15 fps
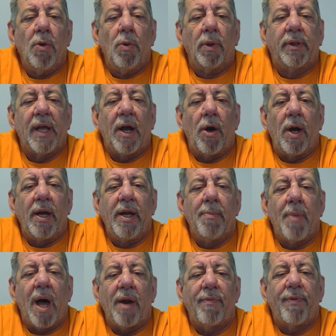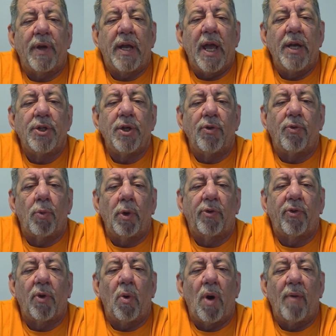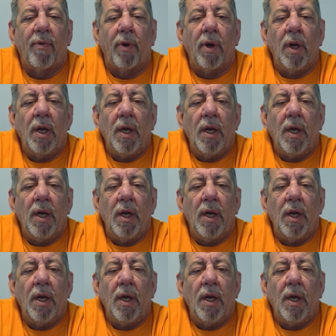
without any modifications whatsoever.